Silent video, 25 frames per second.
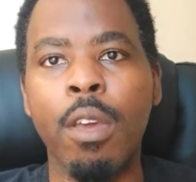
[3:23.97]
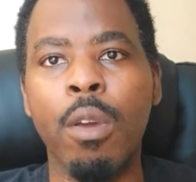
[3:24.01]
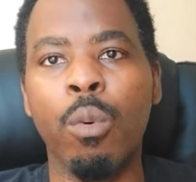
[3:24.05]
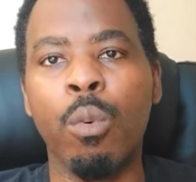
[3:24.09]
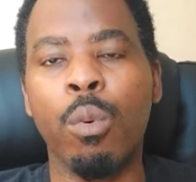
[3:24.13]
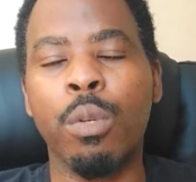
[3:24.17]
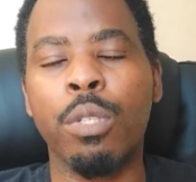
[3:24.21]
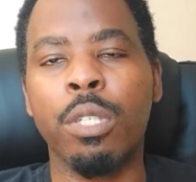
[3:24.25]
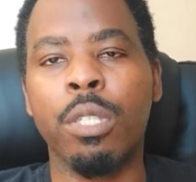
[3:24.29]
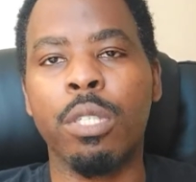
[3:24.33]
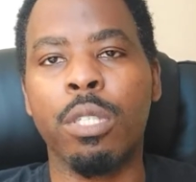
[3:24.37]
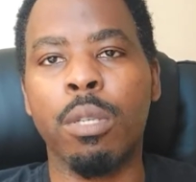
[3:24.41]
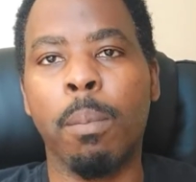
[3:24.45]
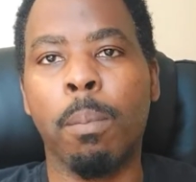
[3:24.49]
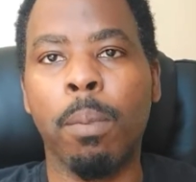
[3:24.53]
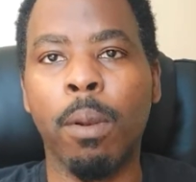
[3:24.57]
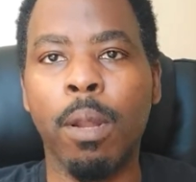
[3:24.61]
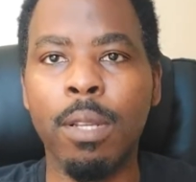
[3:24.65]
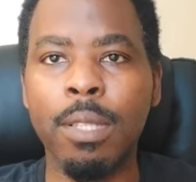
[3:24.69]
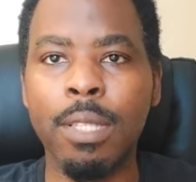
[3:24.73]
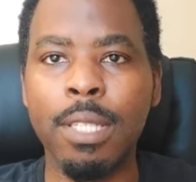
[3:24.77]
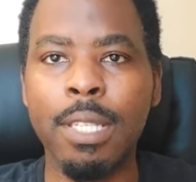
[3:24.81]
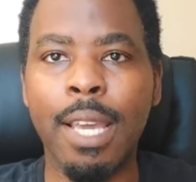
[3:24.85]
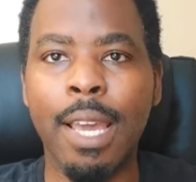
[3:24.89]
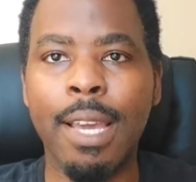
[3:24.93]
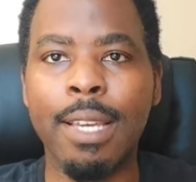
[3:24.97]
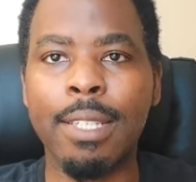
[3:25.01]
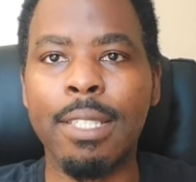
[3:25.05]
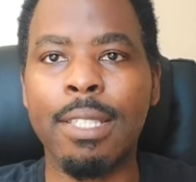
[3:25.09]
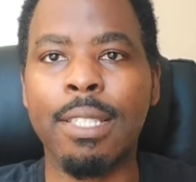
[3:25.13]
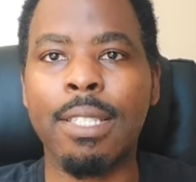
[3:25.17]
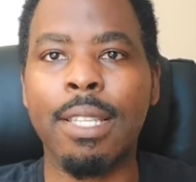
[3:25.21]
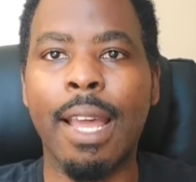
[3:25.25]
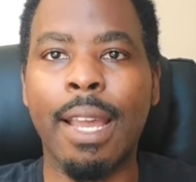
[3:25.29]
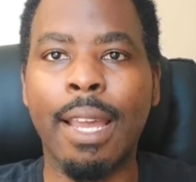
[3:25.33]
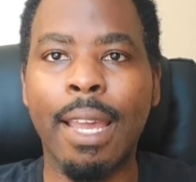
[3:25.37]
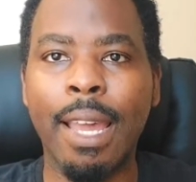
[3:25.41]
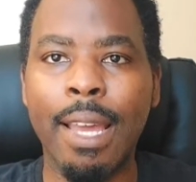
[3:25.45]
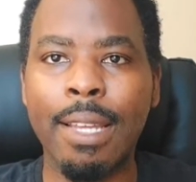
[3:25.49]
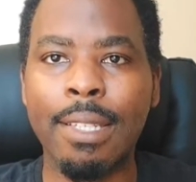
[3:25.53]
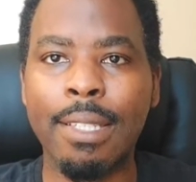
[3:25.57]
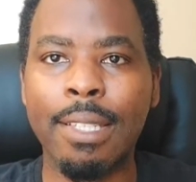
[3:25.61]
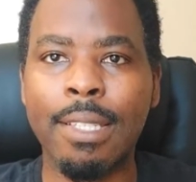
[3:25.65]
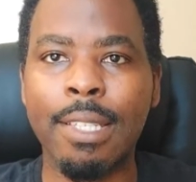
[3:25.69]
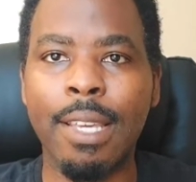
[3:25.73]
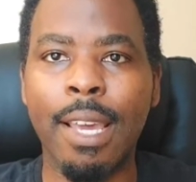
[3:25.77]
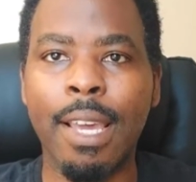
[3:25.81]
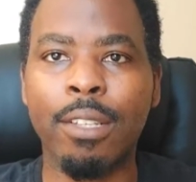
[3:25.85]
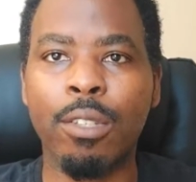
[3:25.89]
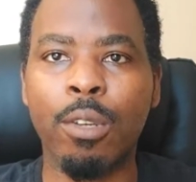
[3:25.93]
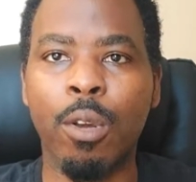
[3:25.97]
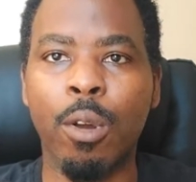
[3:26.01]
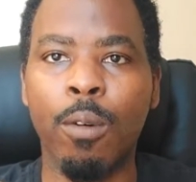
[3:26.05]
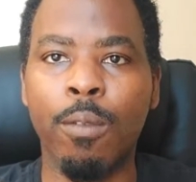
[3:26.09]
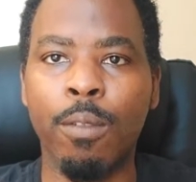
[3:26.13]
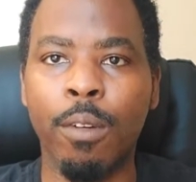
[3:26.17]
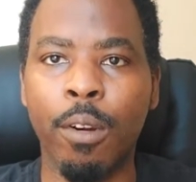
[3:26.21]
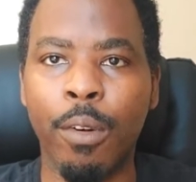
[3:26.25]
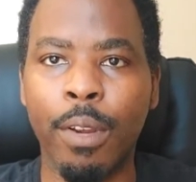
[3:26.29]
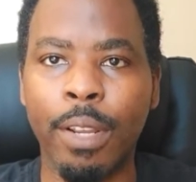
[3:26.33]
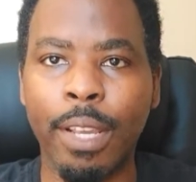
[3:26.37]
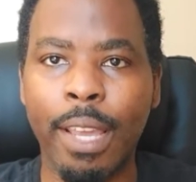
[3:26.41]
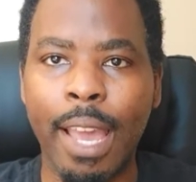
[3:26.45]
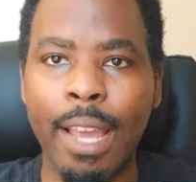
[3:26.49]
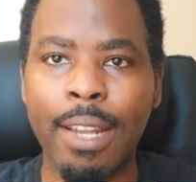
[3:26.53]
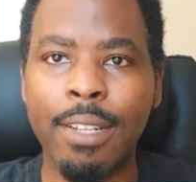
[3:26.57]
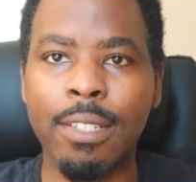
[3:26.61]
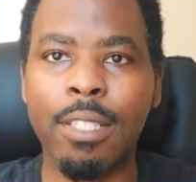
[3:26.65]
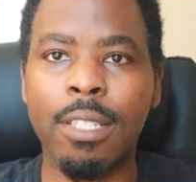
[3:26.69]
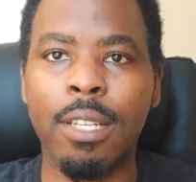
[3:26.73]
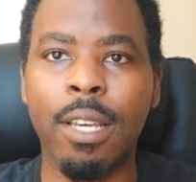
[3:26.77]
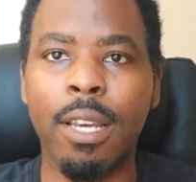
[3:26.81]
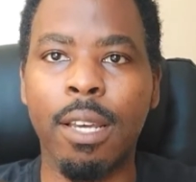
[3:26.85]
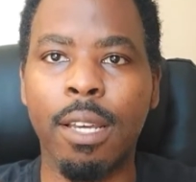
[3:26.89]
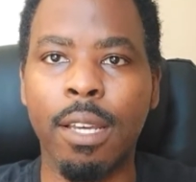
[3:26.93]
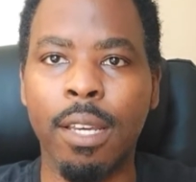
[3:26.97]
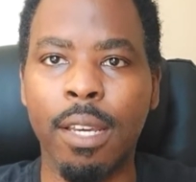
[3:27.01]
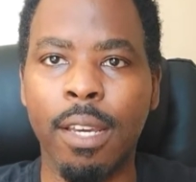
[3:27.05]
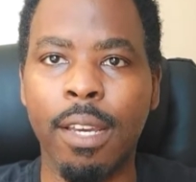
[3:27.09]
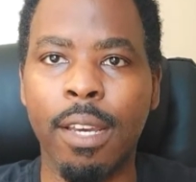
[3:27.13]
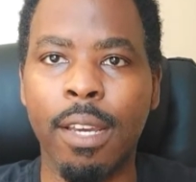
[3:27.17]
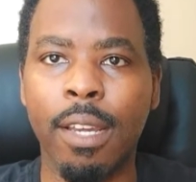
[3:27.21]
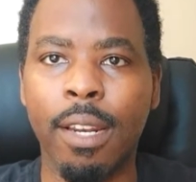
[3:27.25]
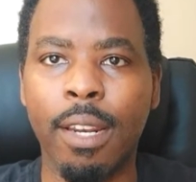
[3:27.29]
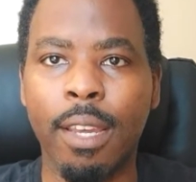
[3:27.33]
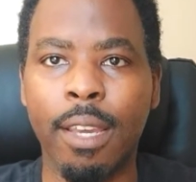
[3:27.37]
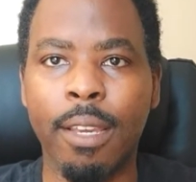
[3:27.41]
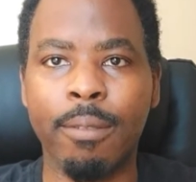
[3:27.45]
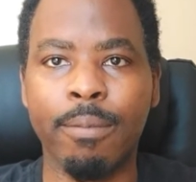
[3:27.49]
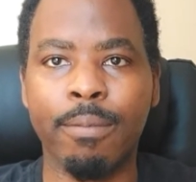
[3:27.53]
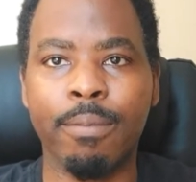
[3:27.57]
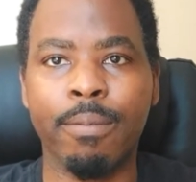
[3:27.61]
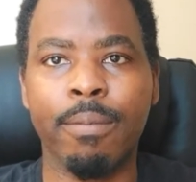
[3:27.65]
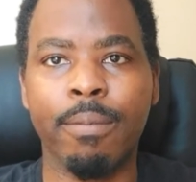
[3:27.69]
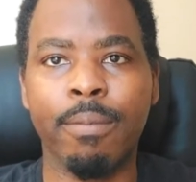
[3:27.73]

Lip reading: which is a blood test that can detect ovarian cancer early.